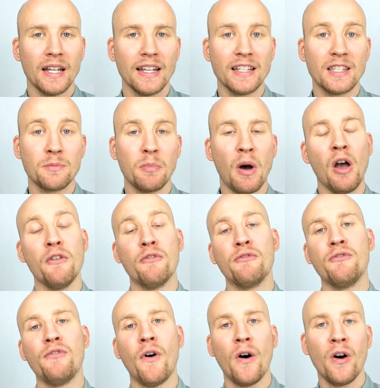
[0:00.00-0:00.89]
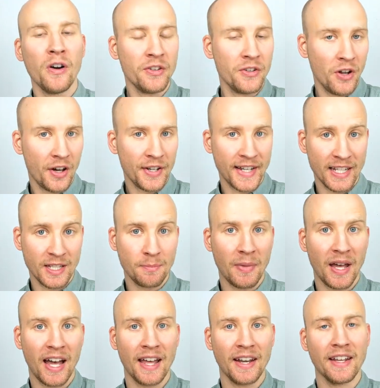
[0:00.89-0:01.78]
It's by far not as
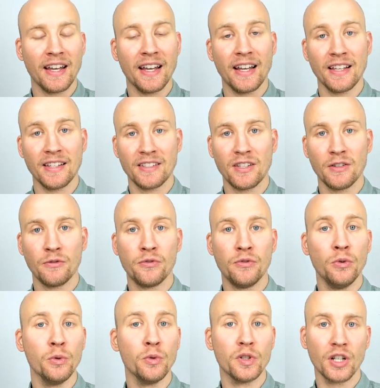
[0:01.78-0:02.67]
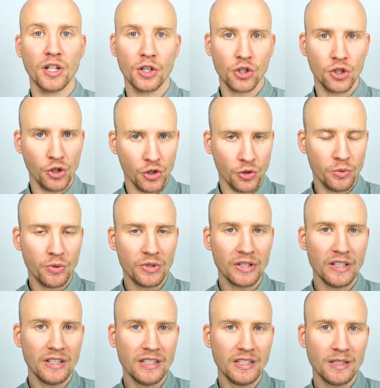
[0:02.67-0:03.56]
bad as fruit
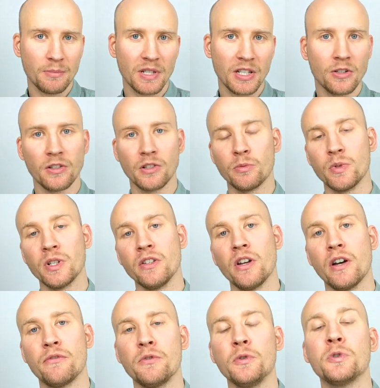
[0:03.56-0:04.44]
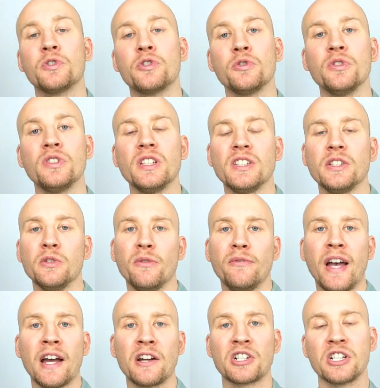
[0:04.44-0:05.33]
juices, because when you have fruit juices, you've
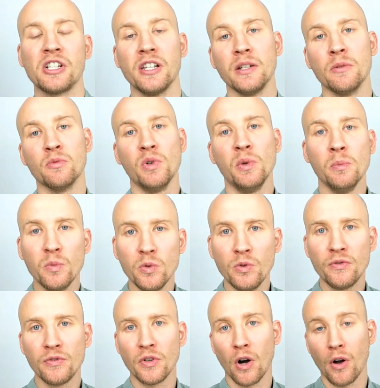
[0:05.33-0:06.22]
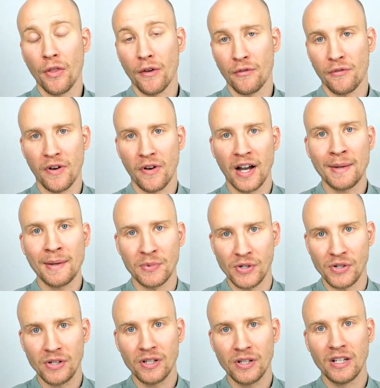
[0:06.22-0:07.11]
actually removed all the
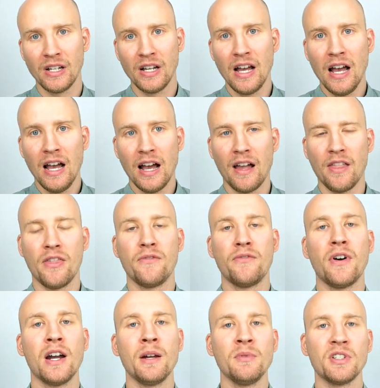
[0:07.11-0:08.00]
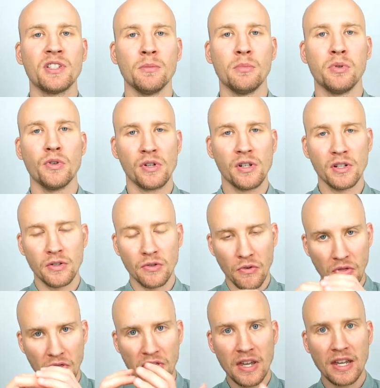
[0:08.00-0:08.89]
fiber, and the fiber is important to
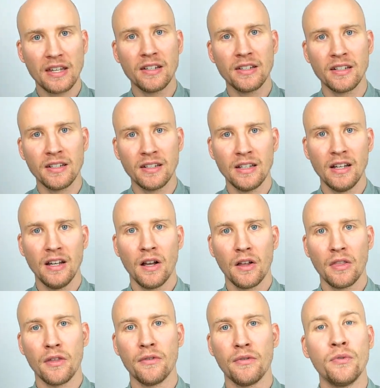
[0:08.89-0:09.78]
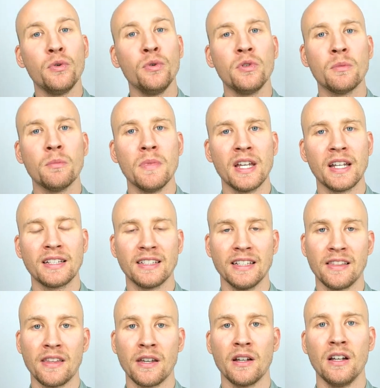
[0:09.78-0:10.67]
thicken the food mix,
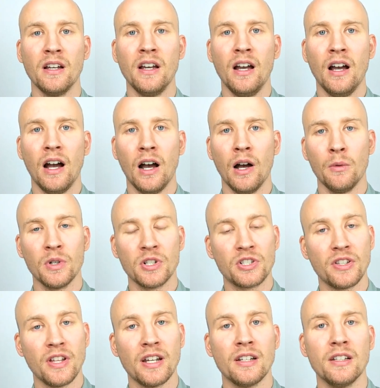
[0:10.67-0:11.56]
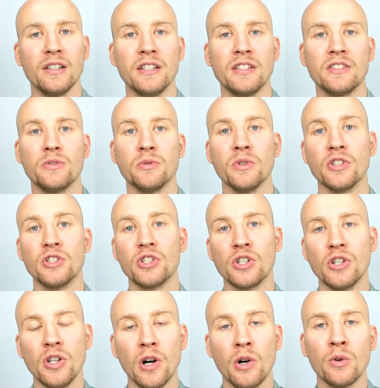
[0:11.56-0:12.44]
and which then leads to a
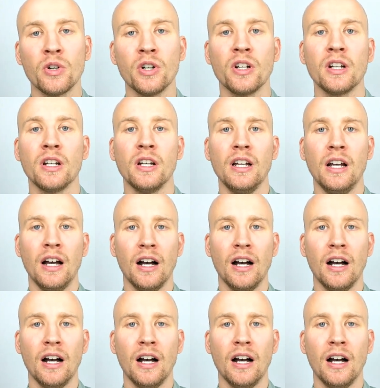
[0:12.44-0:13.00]
slower